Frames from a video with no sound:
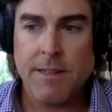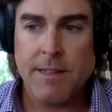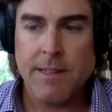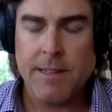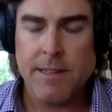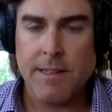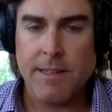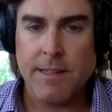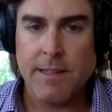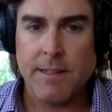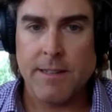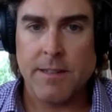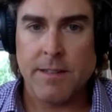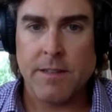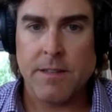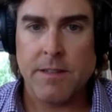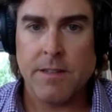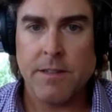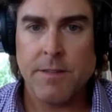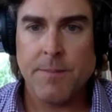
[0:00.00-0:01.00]

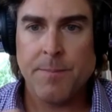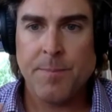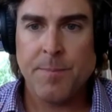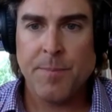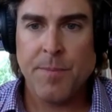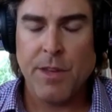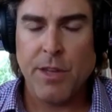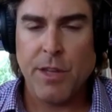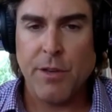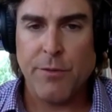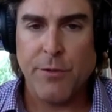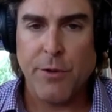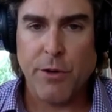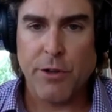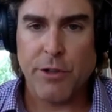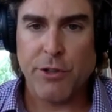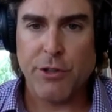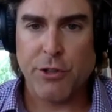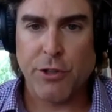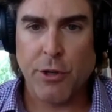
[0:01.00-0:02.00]
is if you're
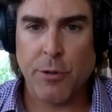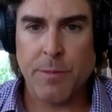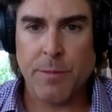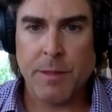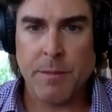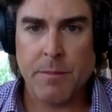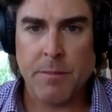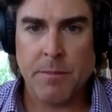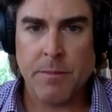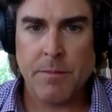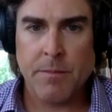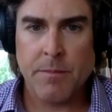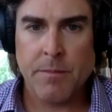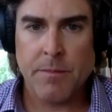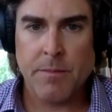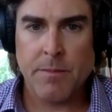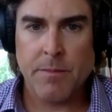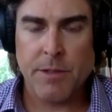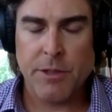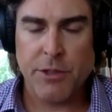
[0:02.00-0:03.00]
a German
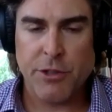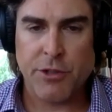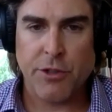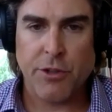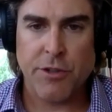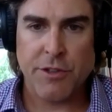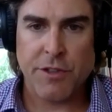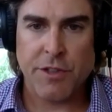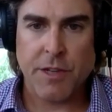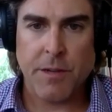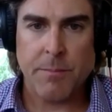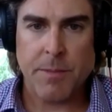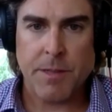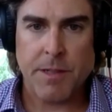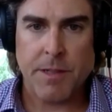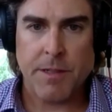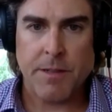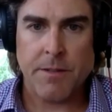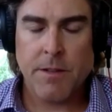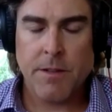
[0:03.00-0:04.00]
insurance
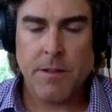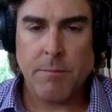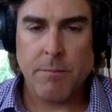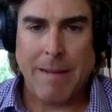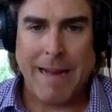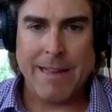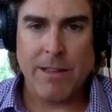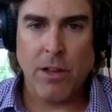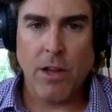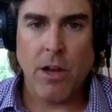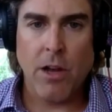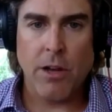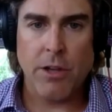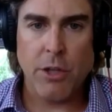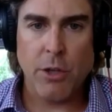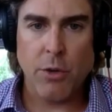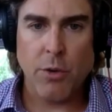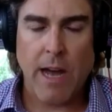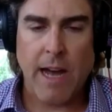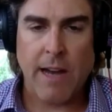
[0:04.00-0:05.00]
company, by law,
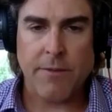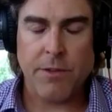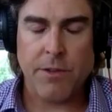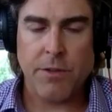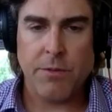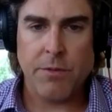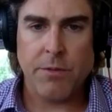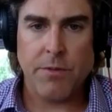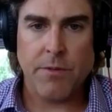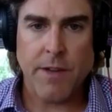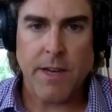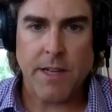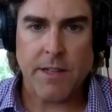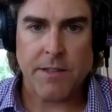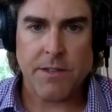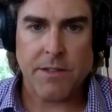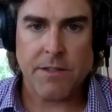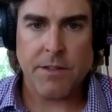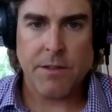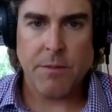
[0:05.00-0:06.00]
you have to
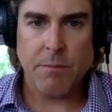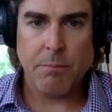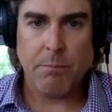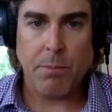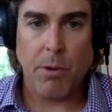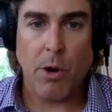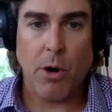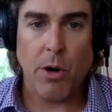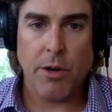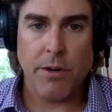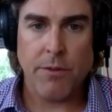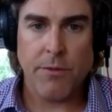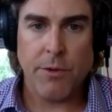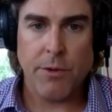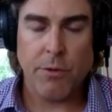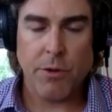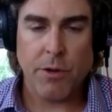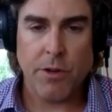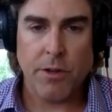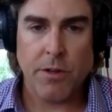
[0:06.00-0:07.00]
invest part of
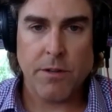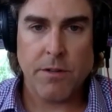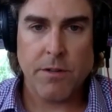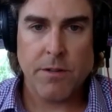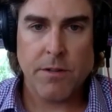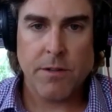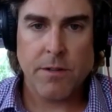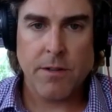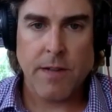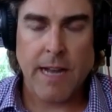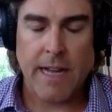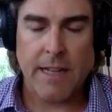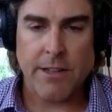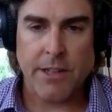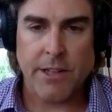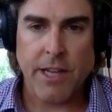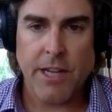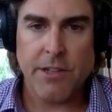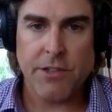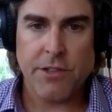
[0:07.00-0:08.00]
your
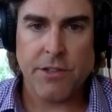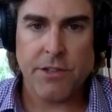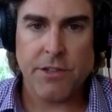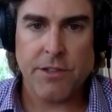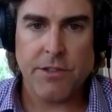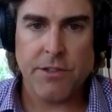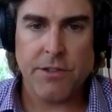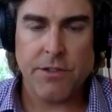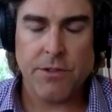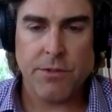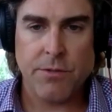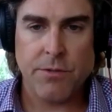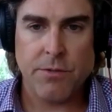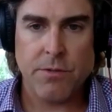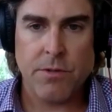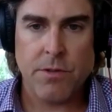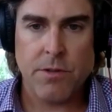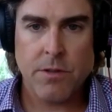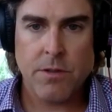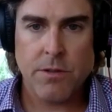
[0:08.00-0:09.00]
allocation
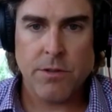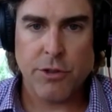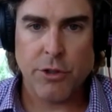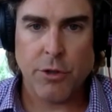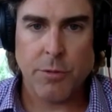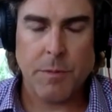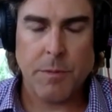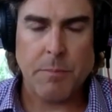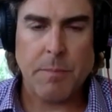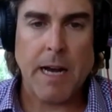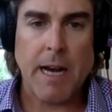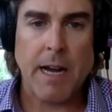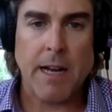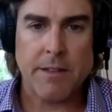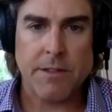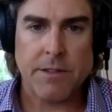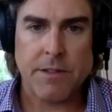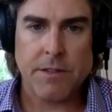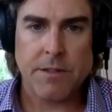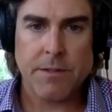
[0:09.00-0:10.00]
into German
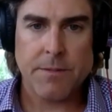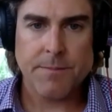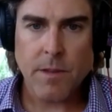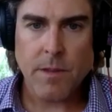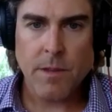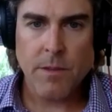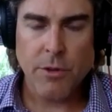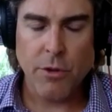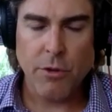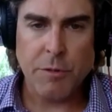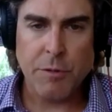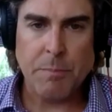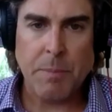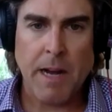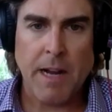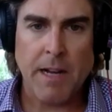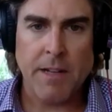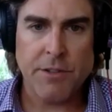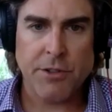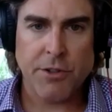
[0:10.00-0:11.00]
bonds. Those
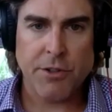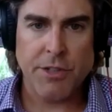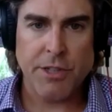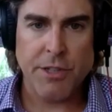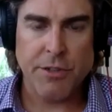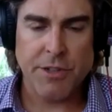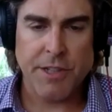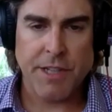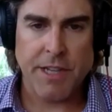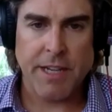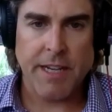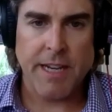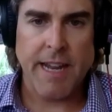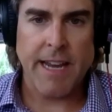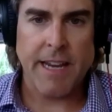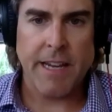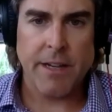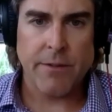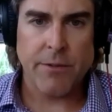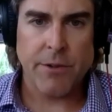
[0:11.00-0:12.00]
bonds are yielding a
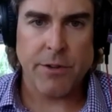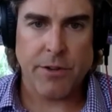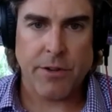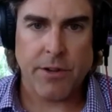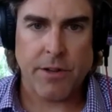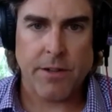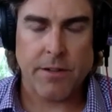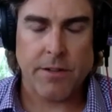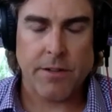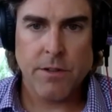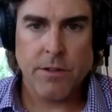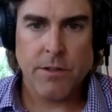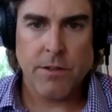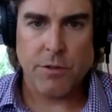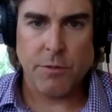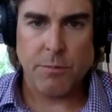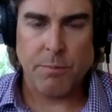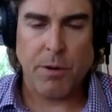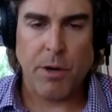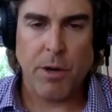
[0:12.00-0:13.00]
negative return.
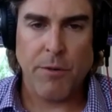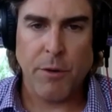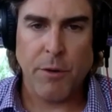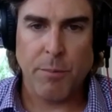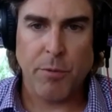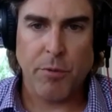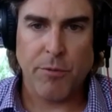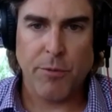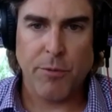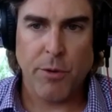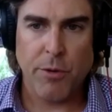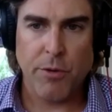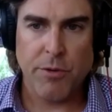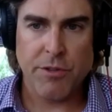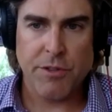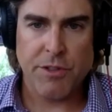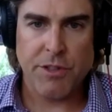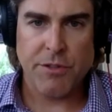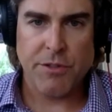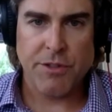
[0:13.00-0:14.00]
So part of your portfolio
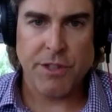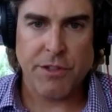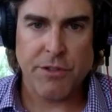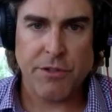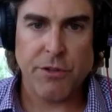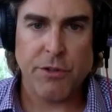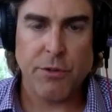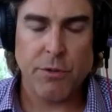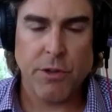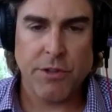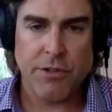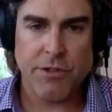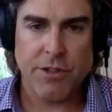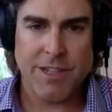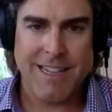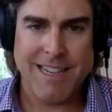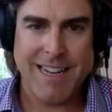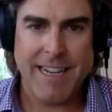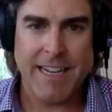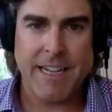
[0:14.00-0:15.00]
is yielding
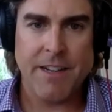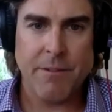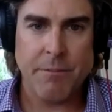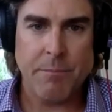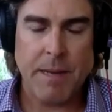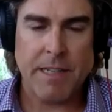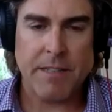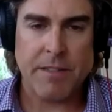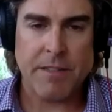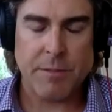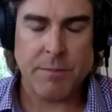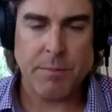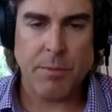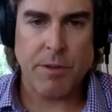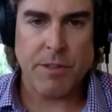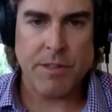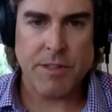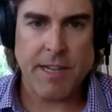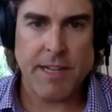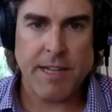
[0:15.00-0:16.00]
200 negative basis
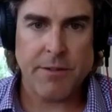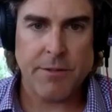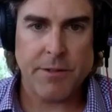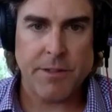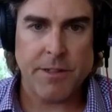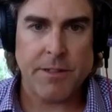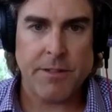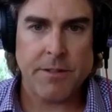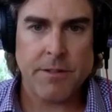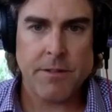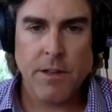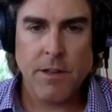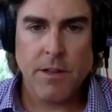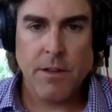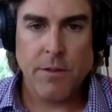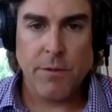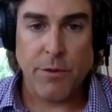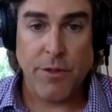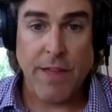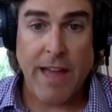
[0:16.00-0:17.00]
points annually.
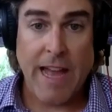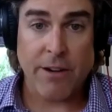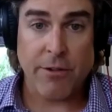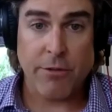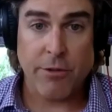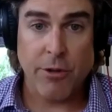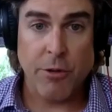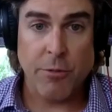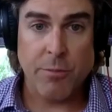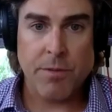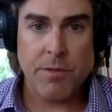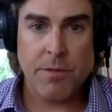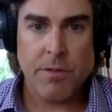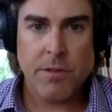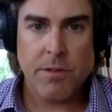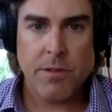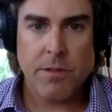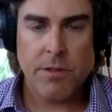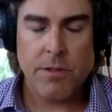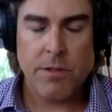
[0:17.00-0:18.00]
For that group,
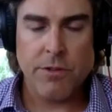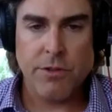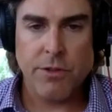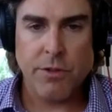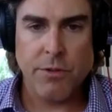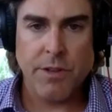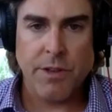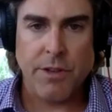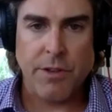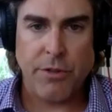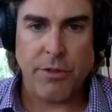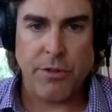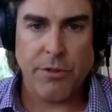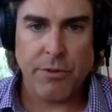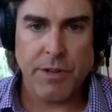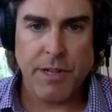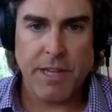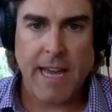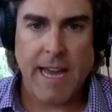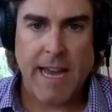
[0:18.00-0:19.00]
doing a
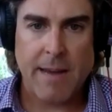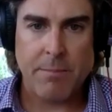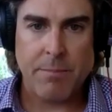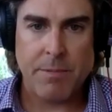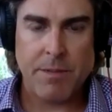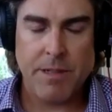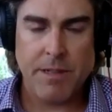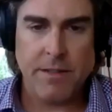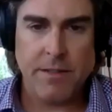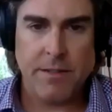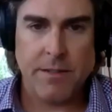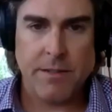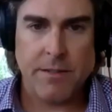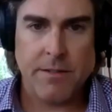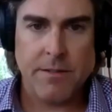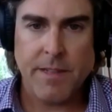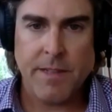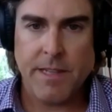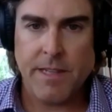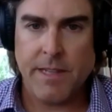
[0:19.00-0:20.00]
three cap
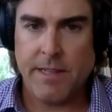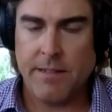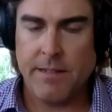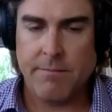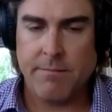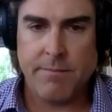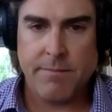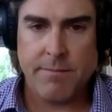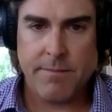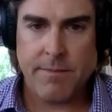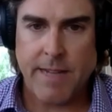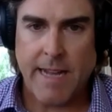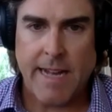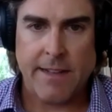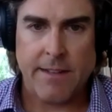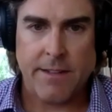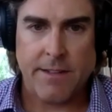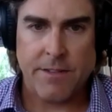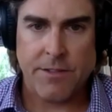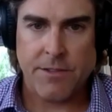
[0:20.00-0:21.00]
deal in
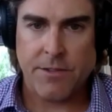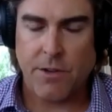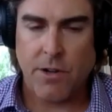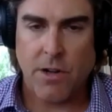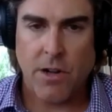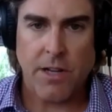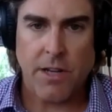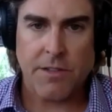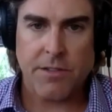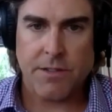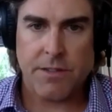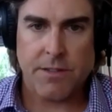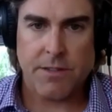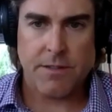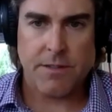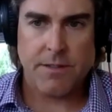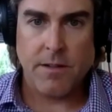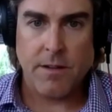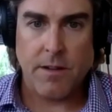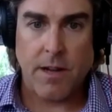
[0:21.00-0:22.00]
Dallas or Austin
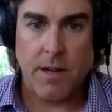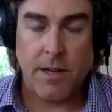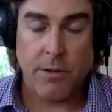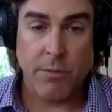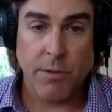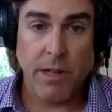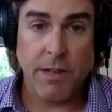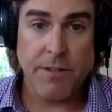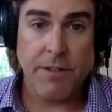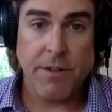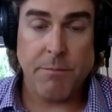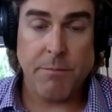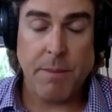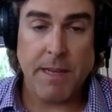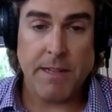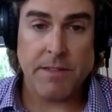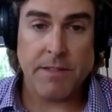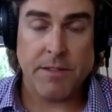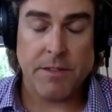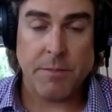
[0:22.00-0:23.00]
on a relative
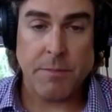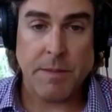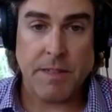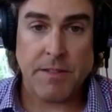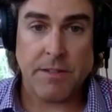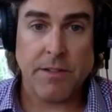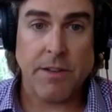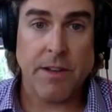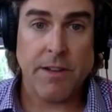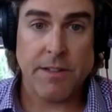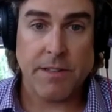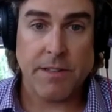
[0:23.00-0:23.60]
basis makes a ton of